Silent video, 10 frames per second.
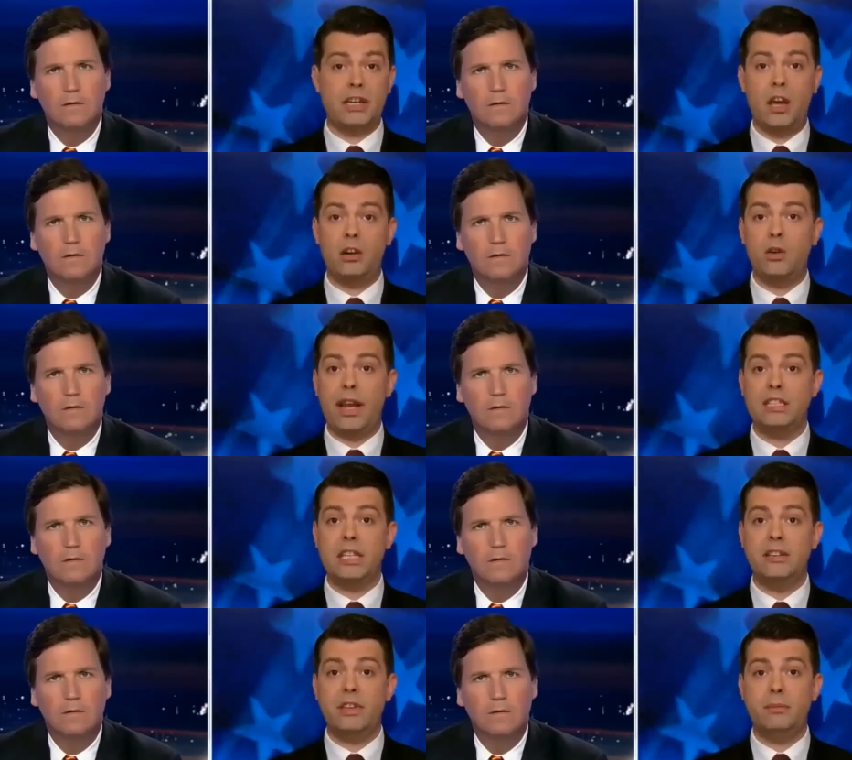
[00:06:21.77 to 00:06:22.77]
Speaker 1: out Iran
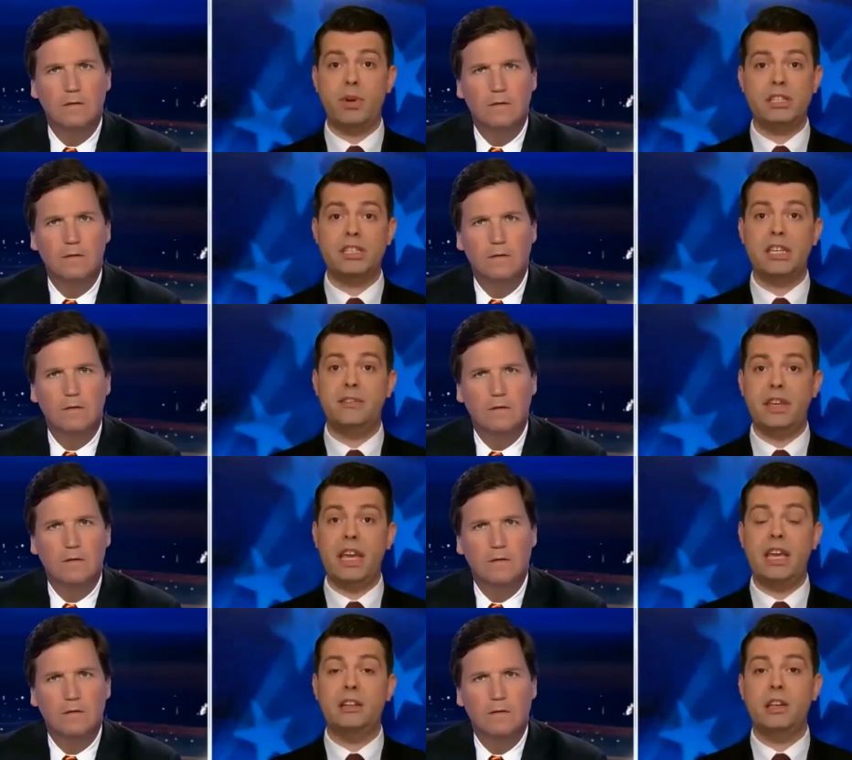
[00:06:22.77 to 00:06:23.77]
T V, Press T
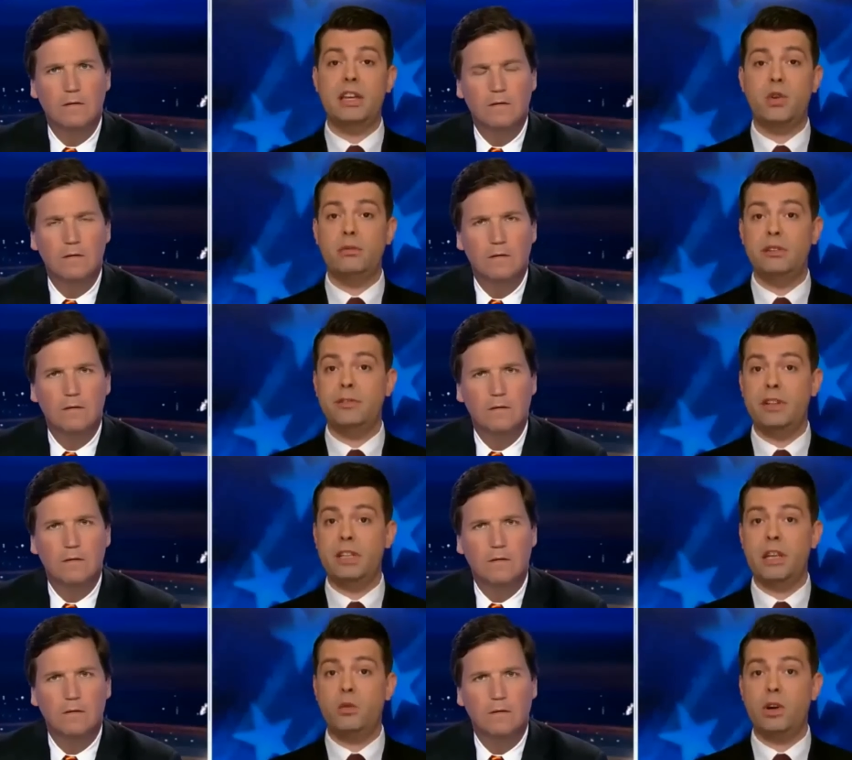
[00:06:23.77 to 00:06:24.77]
V, and the
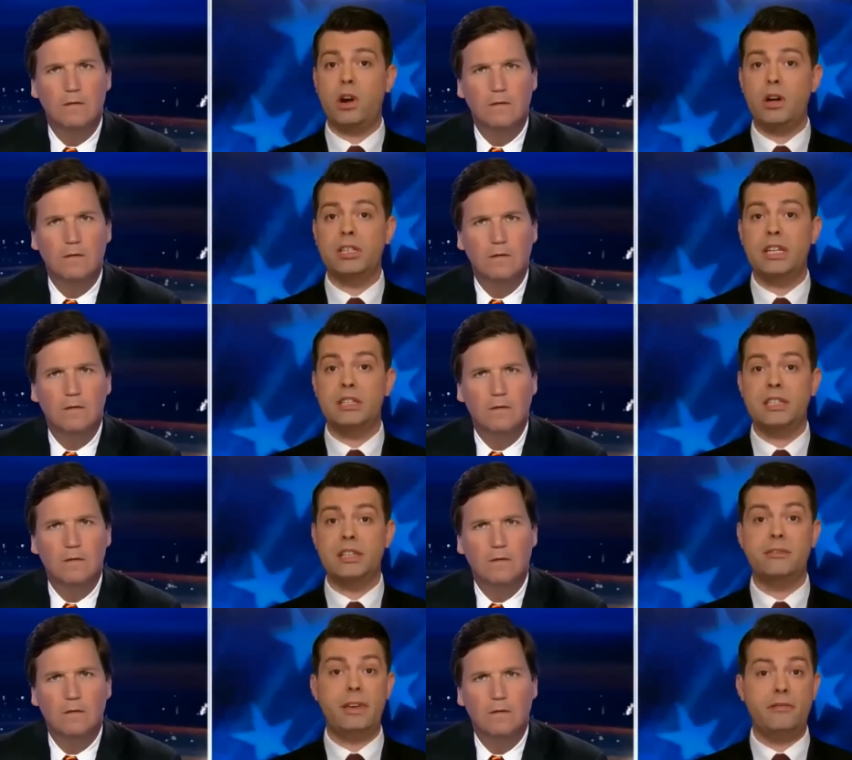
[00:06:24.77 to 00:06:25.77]
Kremlin-funded network R T to see
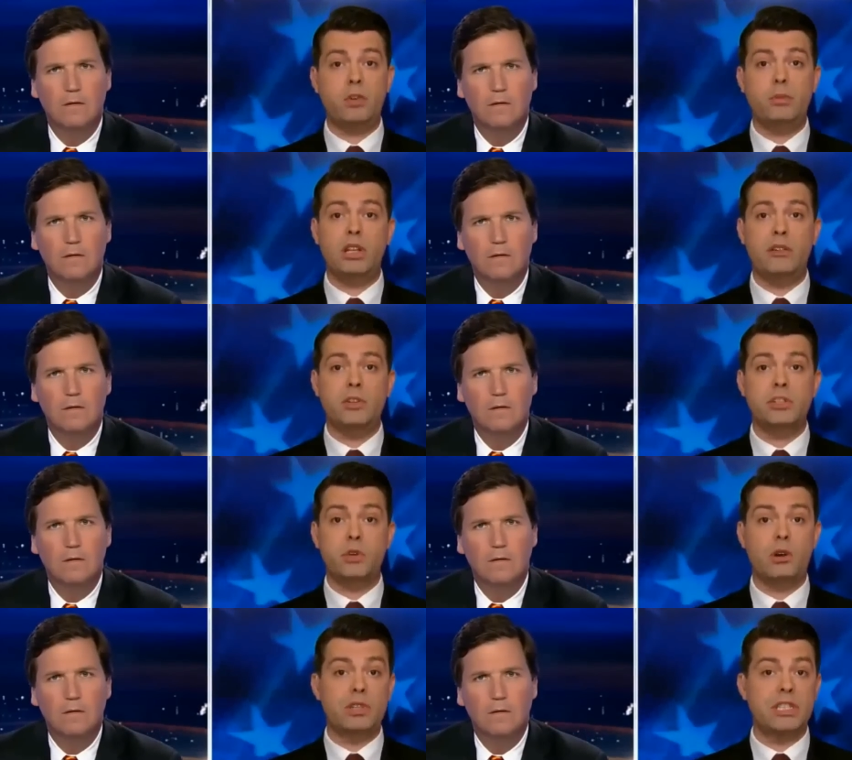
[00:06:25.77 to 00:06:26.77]
the favorable coverage you
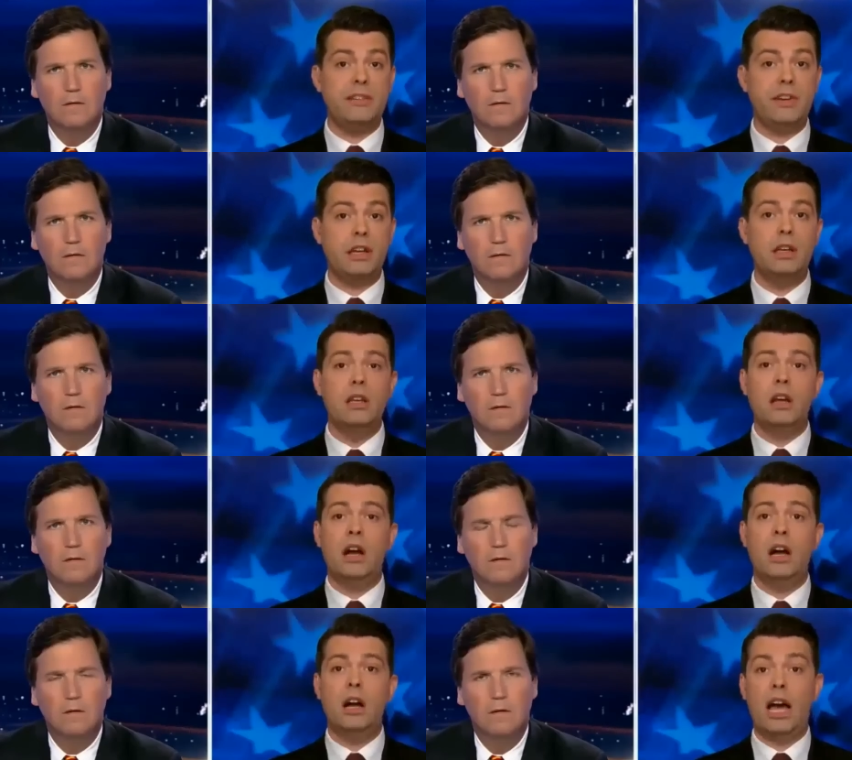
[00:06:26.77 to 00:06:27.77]
are receiving.
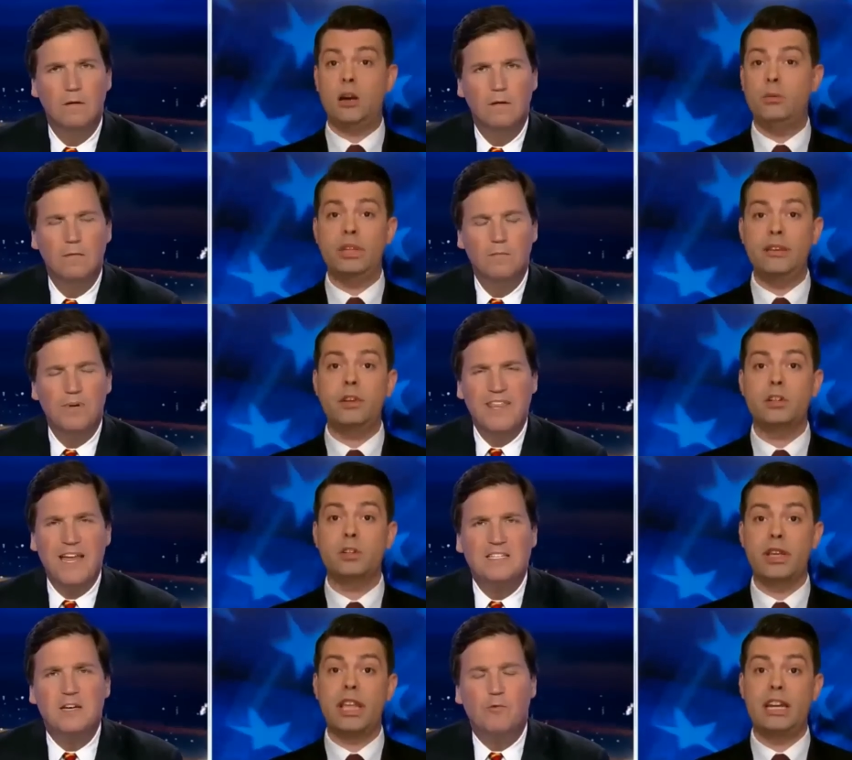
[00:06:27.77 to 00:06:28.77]
Uh, I don't believe you're but
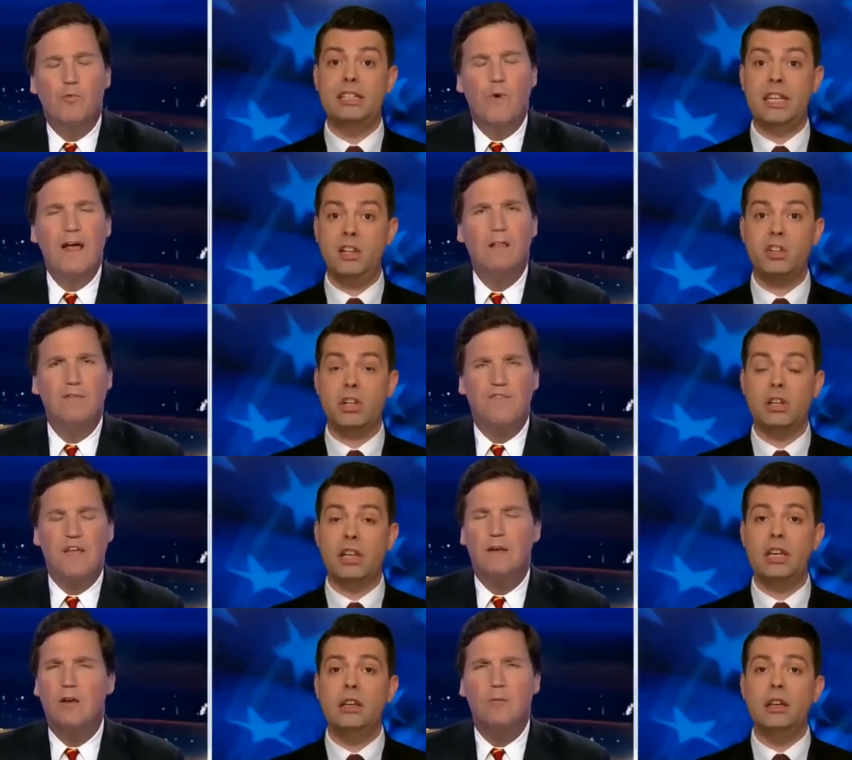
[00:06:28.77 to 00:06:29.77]
doing that irrelevant. intentionally. That's
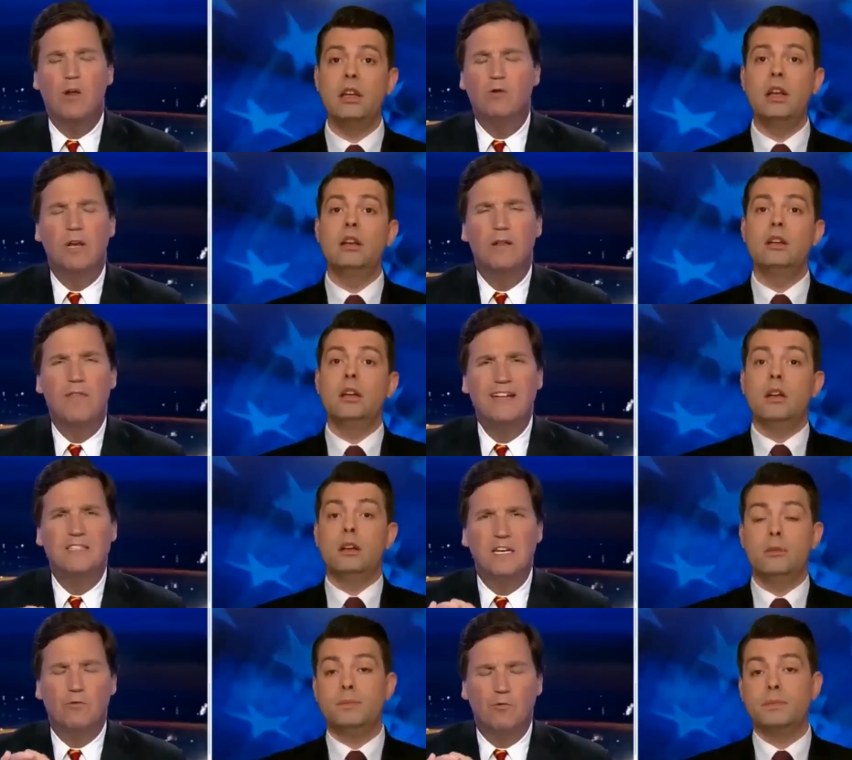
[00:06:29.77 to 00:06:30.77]
irrelevant. No, no, but hold on.
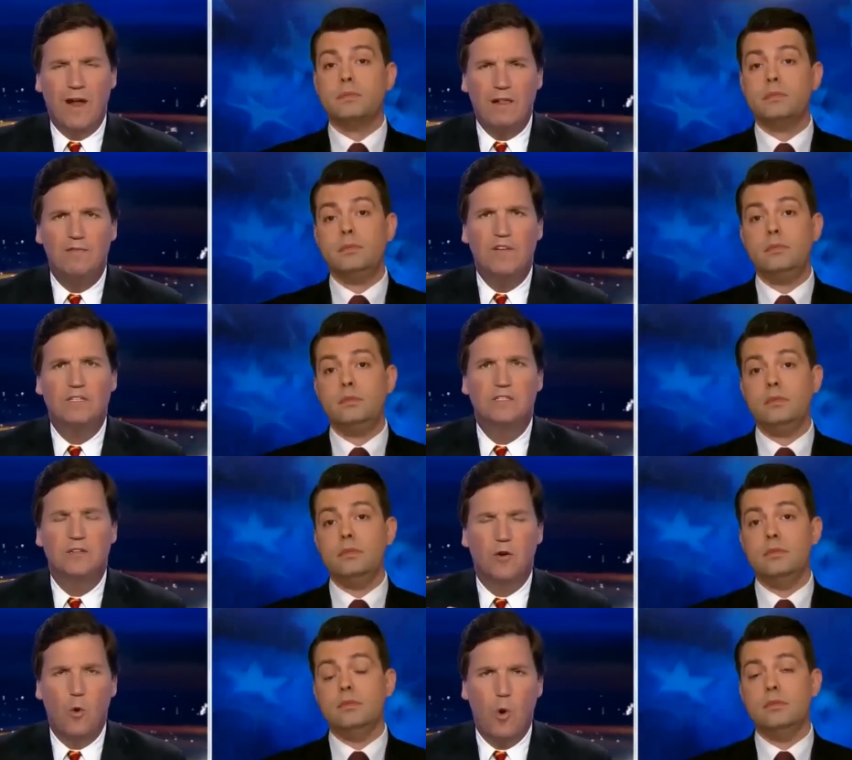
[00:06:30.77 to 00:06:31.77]
That's irrelevant
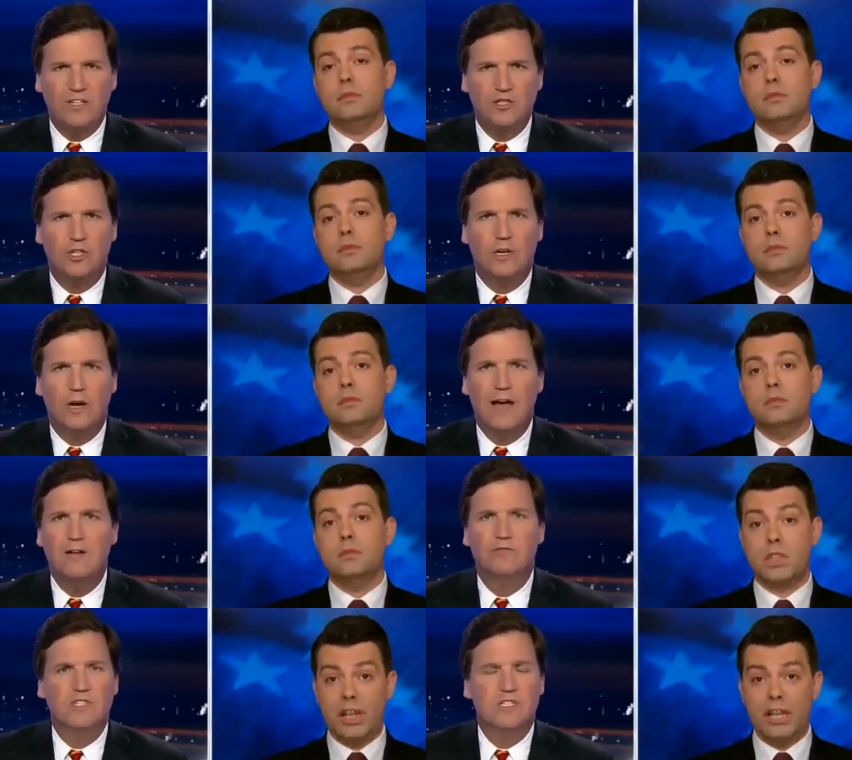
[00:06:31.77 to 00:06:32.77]
to the question.
Speaker 2: I
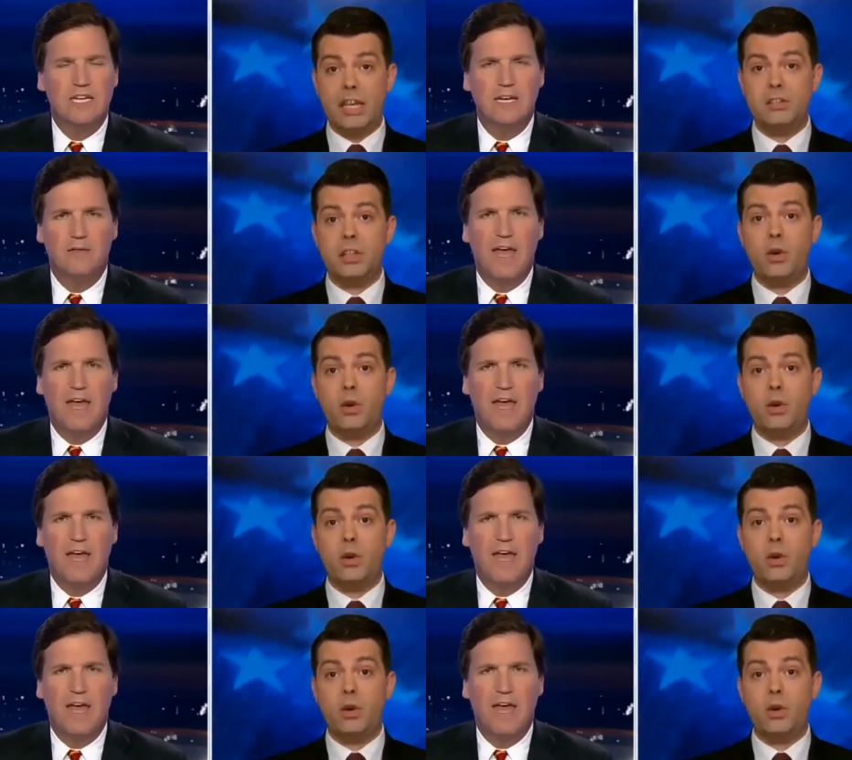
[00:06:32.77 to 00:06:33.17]
don't so let's seek answer the that.